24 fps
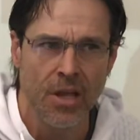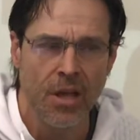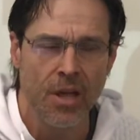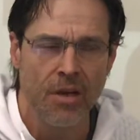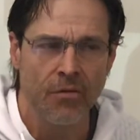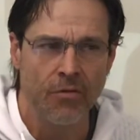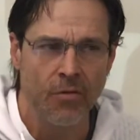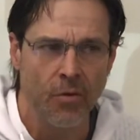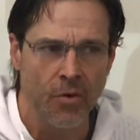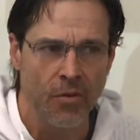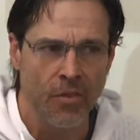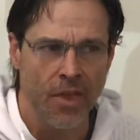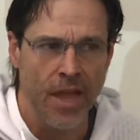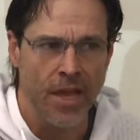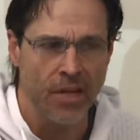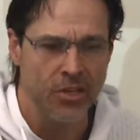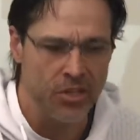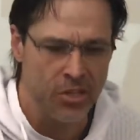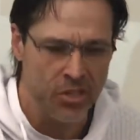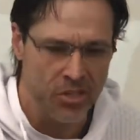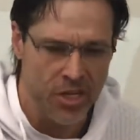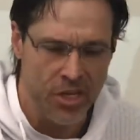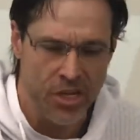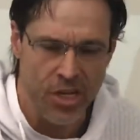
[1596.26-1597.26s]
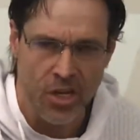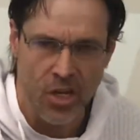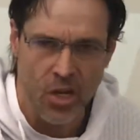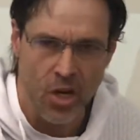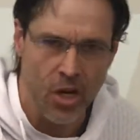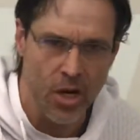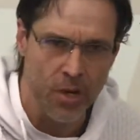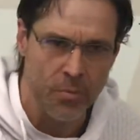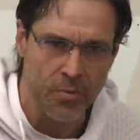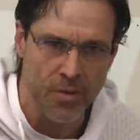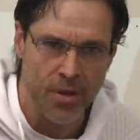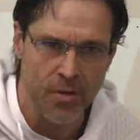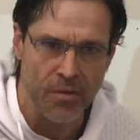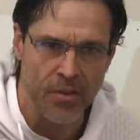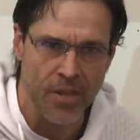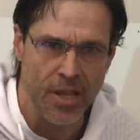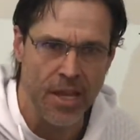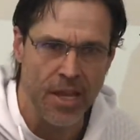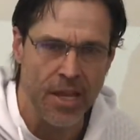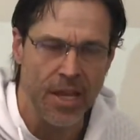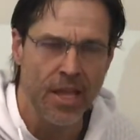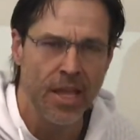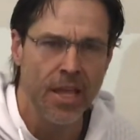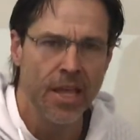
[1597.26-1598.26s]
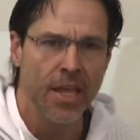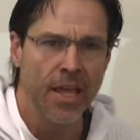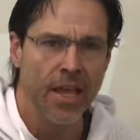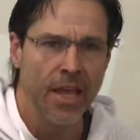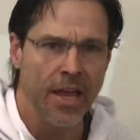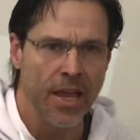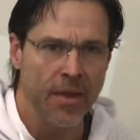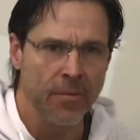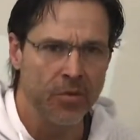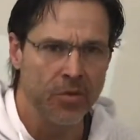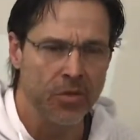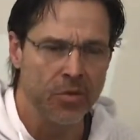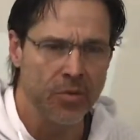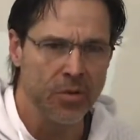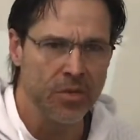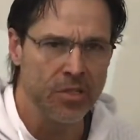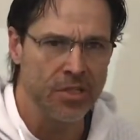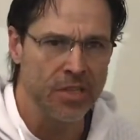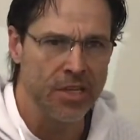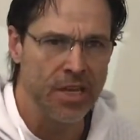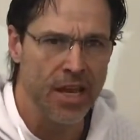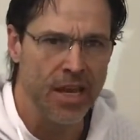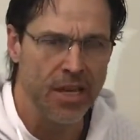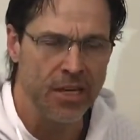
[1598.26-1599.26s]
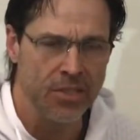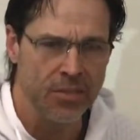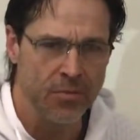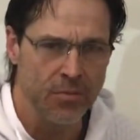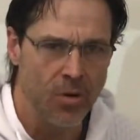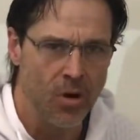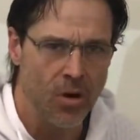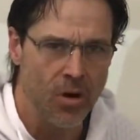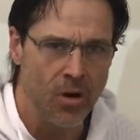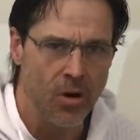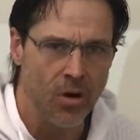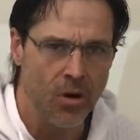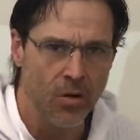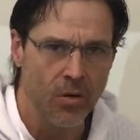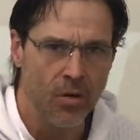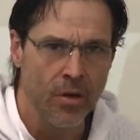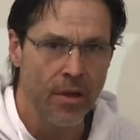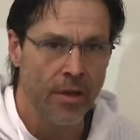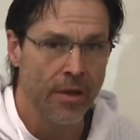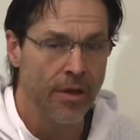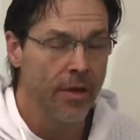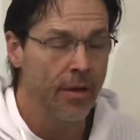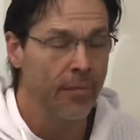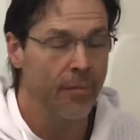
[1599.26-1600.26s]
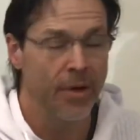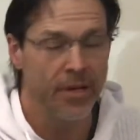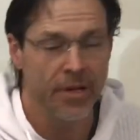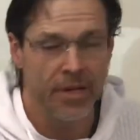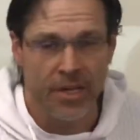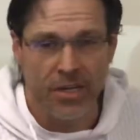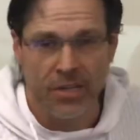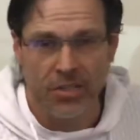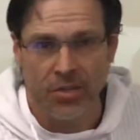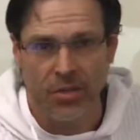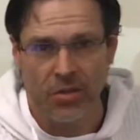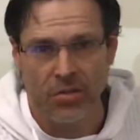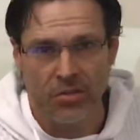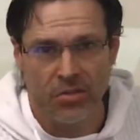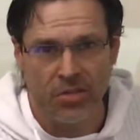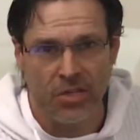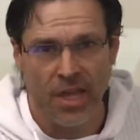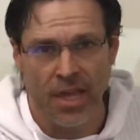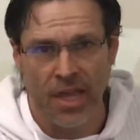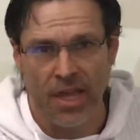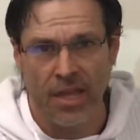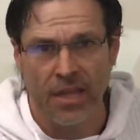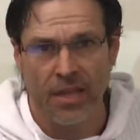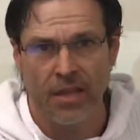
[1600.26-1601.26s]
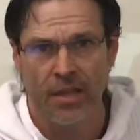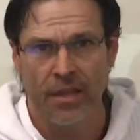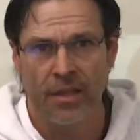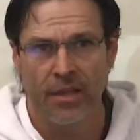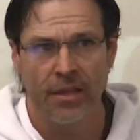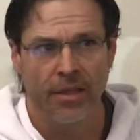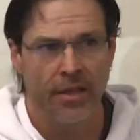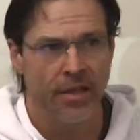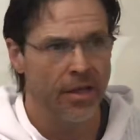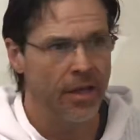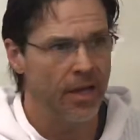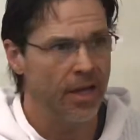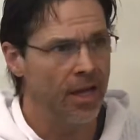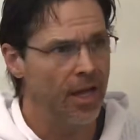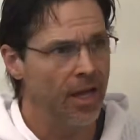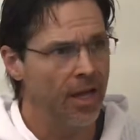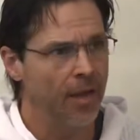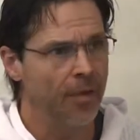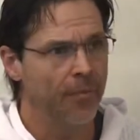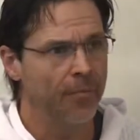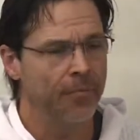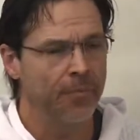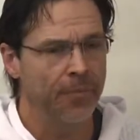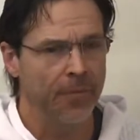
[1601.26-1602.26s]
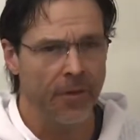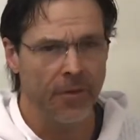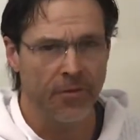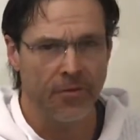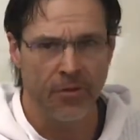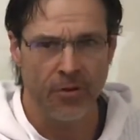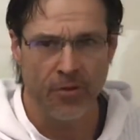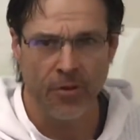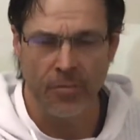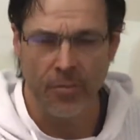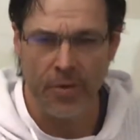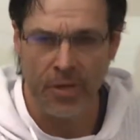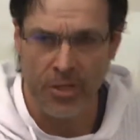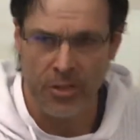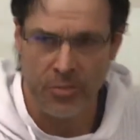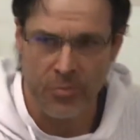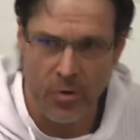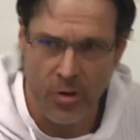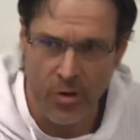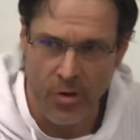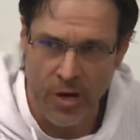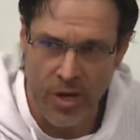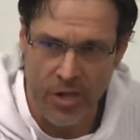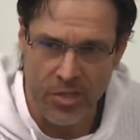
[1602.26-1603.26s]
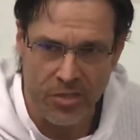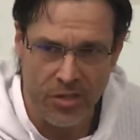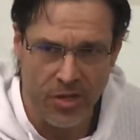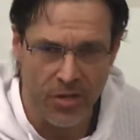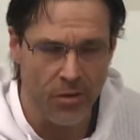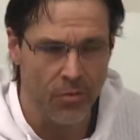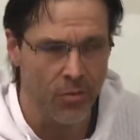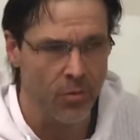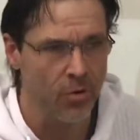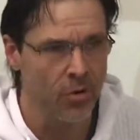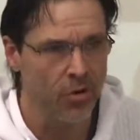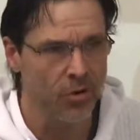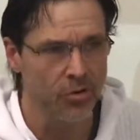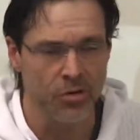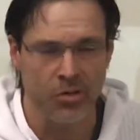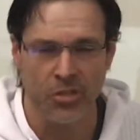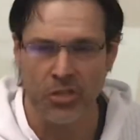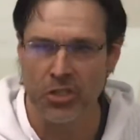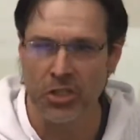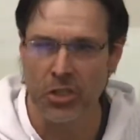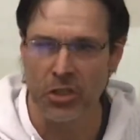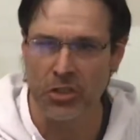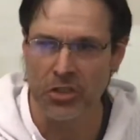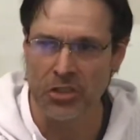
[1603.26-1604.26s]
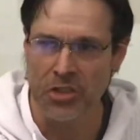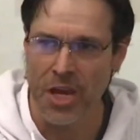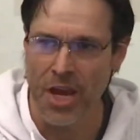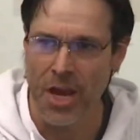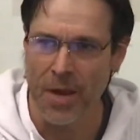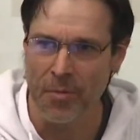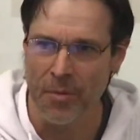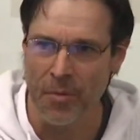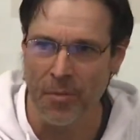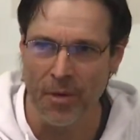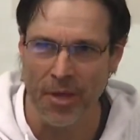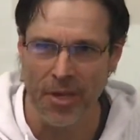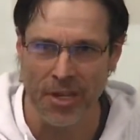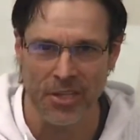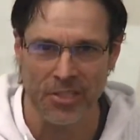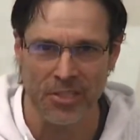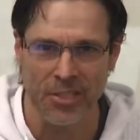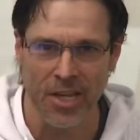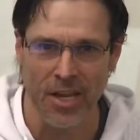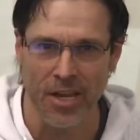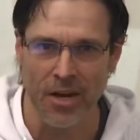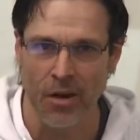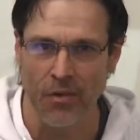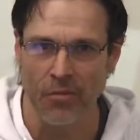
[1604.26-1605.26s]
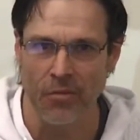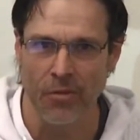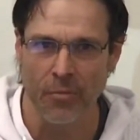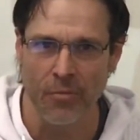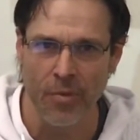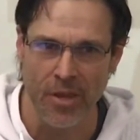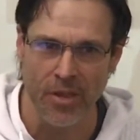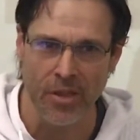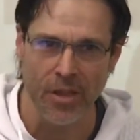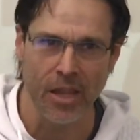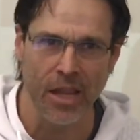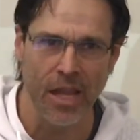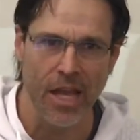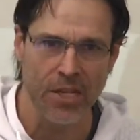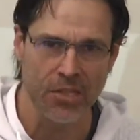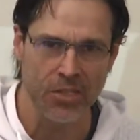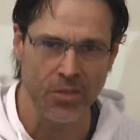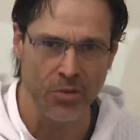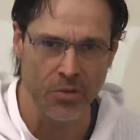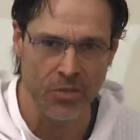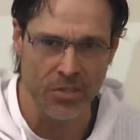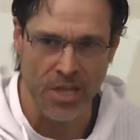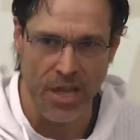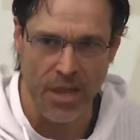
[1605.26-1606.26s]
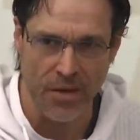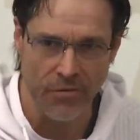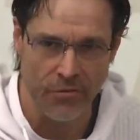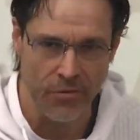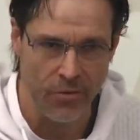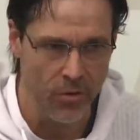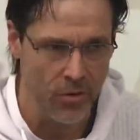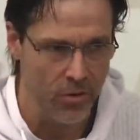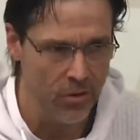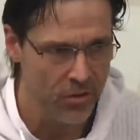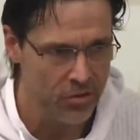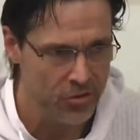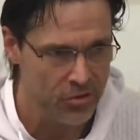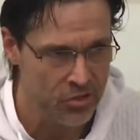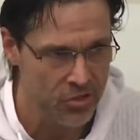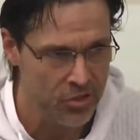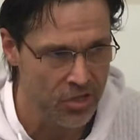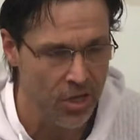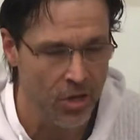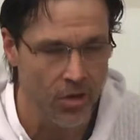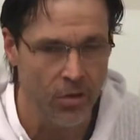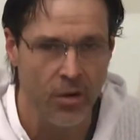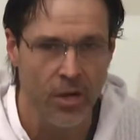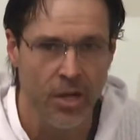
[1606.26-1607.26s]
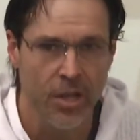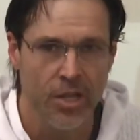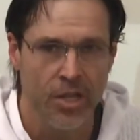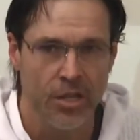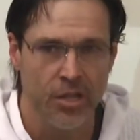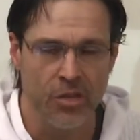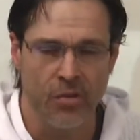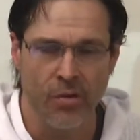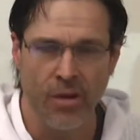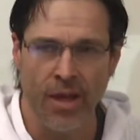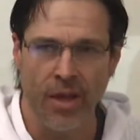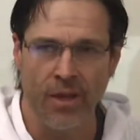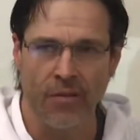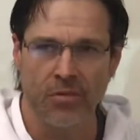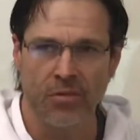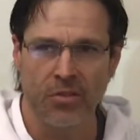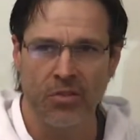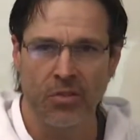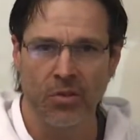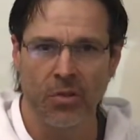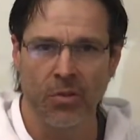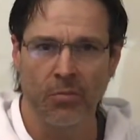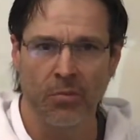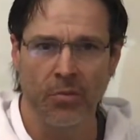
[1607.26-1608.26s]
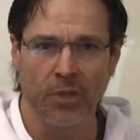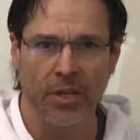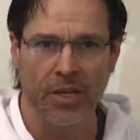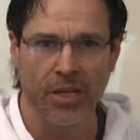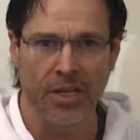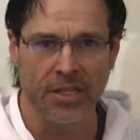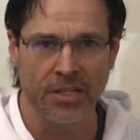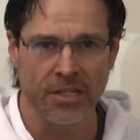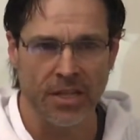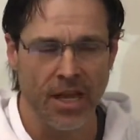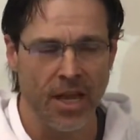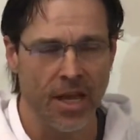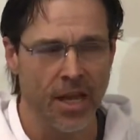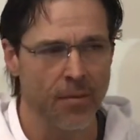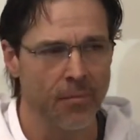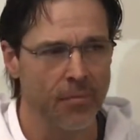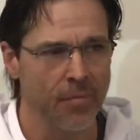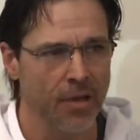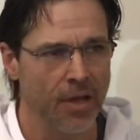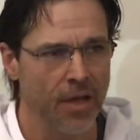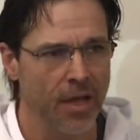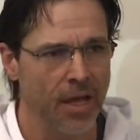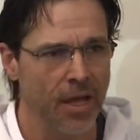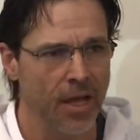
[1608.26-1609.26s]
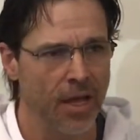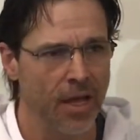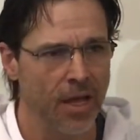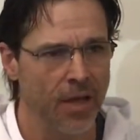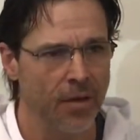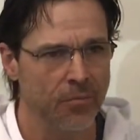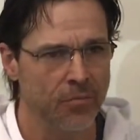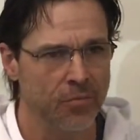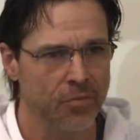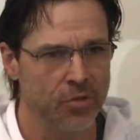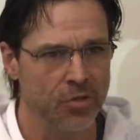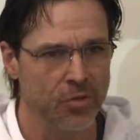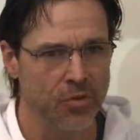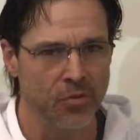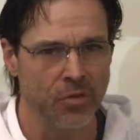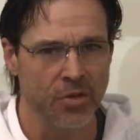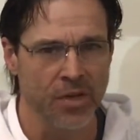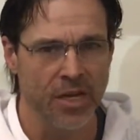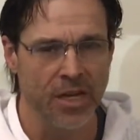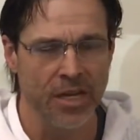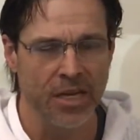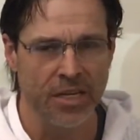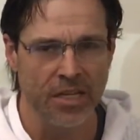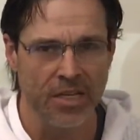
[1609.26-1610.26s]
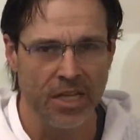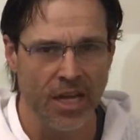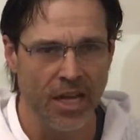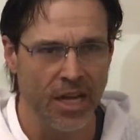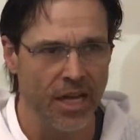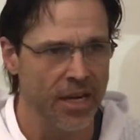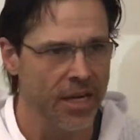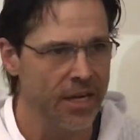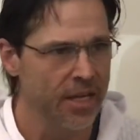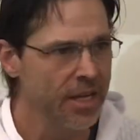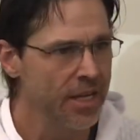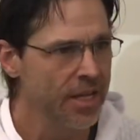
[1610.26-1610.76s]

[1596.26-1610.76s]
for that, just getting caught up with everything. And between today, tomorrow, Monday, Tuesday, if you're the biggest procrastinator in the world, there's still time. And like I said, to me, the glass is always half full. So you have still plenty of time to get it done,